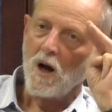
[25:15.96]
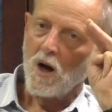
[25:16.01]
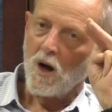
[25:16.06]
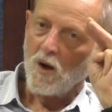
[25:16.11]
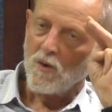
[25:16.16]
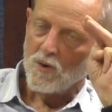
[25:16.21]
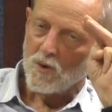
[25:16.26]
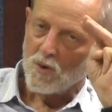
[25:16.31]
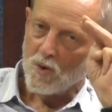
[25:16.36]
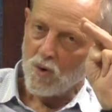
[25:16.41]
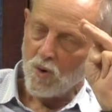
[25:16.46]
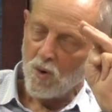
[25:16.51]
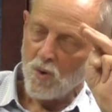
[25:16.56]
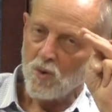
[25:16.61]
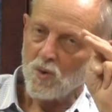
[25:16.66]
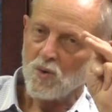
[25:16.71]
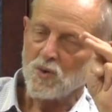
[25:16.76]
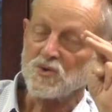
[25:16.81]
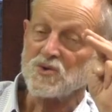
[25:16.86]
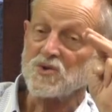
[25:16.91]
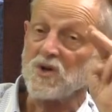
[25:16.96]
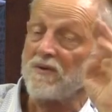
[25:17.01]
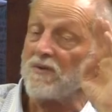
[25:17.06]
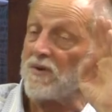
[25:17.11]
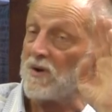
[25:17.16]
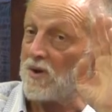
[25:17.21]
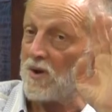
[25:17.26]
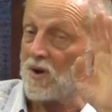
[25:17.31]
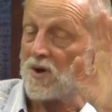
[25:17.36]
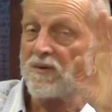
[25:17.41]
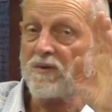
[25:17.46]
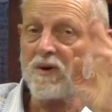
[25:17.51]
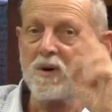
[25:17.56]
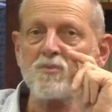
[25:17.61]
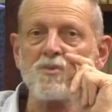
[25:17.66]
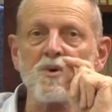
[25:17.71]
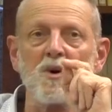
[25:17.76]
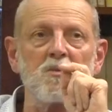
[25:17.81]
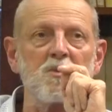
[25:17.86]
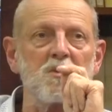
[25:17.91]
are the cause of a lot of
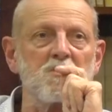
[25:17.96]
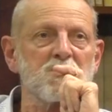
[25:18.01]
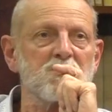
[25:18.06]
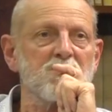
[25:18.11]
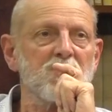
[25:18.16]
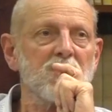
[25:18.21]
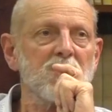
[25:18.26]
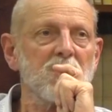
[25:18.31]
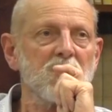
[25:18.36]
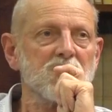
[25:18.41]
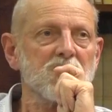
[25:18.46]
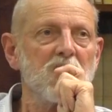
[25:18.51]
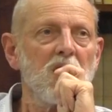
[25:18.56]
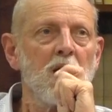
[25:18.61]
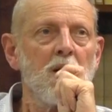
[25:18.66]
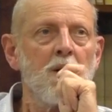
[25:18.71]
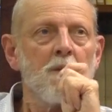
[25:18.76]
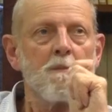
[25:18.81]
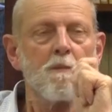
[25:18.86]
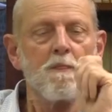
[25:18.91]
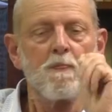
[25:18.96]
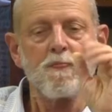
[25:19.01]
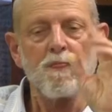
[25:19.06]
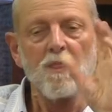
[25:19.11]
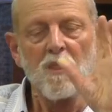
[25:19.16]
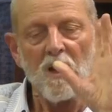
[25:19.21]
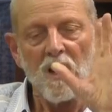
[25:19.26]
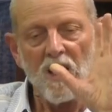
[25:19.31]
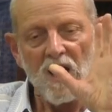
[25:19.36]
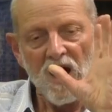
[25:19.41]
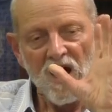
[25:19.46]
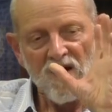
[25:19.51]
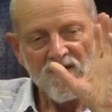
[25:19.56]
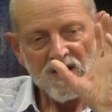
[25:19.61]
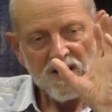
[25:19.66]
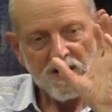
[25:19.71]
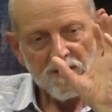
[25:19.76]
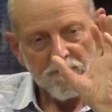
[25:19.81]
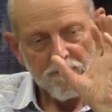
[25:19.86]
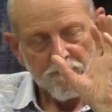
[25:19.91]
our problems, because
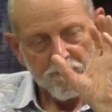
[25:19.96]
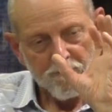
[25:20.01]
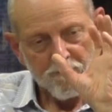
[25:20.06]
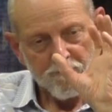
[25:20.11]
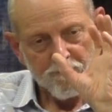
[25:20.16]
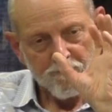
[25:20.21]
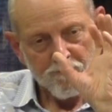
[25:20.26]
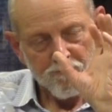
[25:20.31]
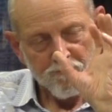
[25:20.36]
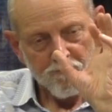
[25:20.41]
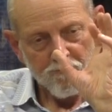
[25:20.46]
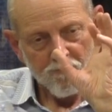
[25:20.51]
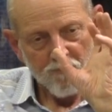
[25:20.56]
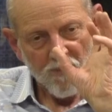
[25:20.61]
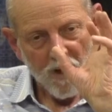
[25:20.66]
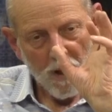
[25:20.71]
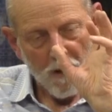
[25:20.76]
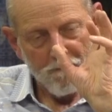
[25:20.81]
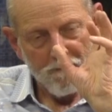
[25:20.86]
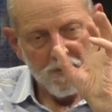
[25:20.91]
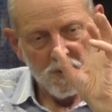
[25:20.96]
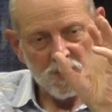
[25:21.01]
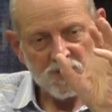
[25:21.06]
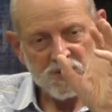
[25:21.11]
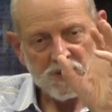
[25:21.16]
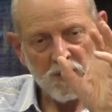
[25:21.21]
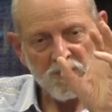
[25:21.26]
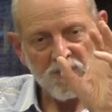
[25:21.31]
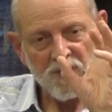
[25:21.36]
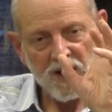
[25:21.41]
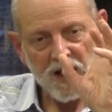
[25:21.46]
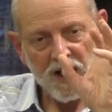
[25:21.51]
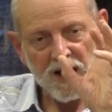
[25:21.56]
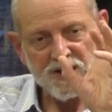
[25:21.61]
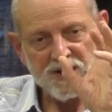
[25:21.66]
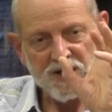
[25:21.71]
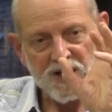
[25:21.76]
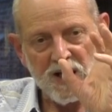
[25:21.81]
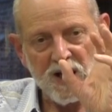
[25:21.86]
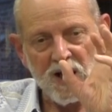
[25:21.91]
having built up the
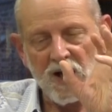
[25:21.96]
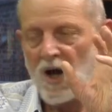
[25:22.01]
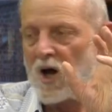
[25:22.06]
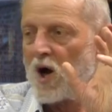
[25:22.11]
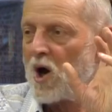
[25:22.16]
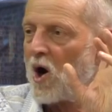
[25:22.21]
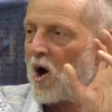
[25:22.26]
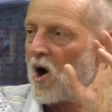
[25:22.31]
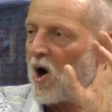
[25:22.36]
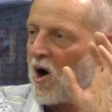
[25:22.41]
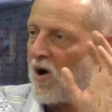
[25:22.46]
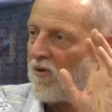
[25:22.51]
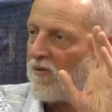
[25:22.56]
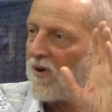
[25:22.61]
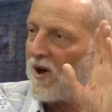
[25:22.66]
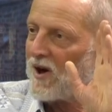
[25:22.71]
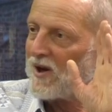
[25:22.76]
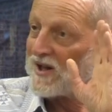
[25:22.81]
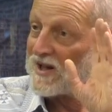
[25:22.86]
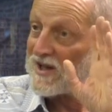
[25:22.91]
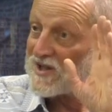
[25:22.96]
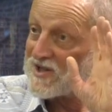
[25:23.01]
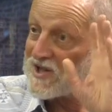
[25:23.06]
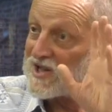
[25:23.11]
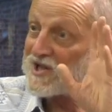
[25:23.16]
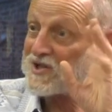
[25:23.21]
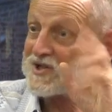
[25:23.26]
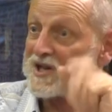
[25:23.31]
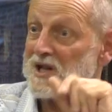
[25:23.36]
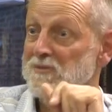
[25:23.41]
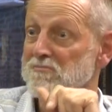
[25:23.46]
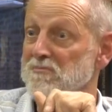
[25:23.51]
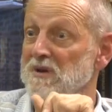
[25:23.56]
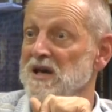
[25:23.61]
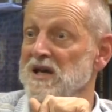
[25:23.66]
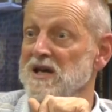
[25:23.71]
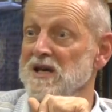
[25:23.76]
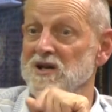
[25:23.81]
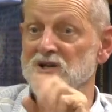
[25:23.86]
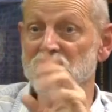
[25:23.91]
idea of an existing
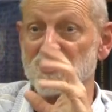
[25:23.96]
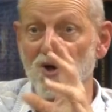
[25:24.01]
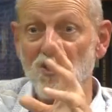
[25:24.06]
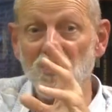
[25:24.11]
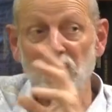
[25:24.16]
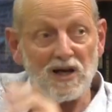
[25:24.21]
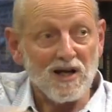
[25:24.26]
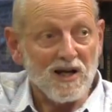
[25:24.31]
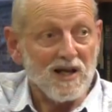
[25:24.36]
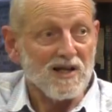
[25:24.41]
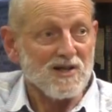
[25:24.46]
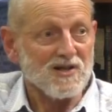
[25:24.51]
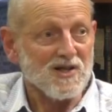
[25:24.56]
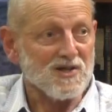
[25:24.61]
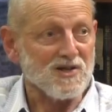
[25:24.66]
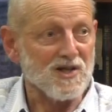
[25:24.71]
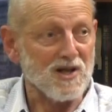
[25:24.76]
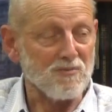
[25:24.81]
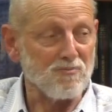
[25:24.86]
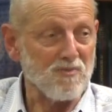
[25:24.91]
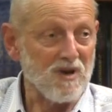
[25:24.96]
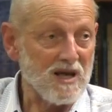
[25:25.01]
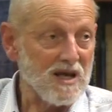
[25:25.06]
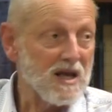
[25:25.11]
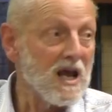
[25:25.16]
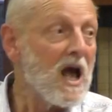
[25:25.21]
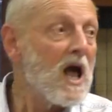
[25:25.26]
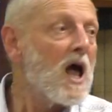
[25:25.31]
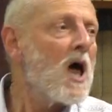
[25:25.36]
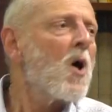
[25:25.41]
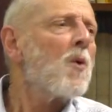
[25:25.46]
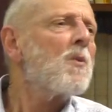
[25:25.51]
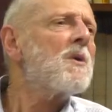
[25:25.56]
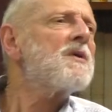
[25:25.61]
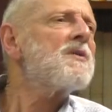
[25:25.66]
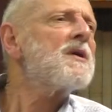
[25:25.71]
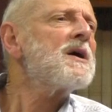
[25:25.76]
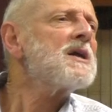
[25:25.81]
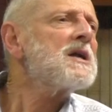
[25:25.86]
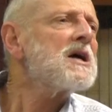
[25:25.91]
me, a solidly existing me,
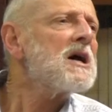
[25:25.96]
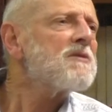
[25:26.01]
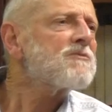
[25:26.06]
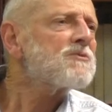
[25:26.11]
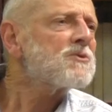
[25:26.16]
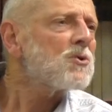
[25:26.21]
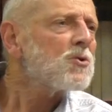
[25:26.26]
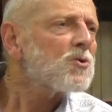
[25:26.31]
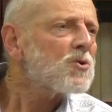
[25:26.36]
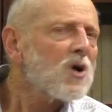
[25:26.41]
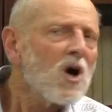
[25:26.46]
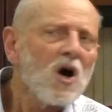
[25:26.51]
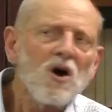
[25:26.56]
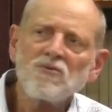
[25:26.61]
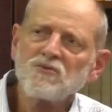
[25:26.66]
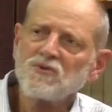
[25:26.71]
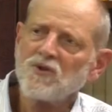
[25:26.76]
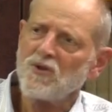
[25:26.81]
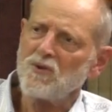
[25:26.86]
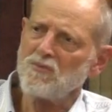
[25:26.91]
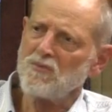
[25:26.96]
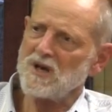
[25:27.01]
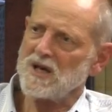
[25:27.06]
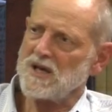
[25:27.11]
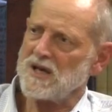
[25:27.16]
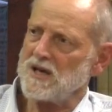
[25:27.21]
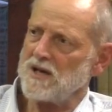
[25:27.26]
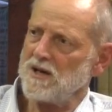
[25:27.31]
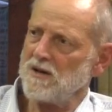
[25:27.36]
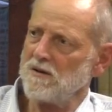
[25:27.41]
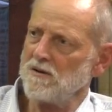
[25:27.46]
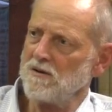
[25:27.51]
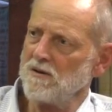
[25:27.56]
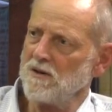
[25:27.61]
we then have to look after the me.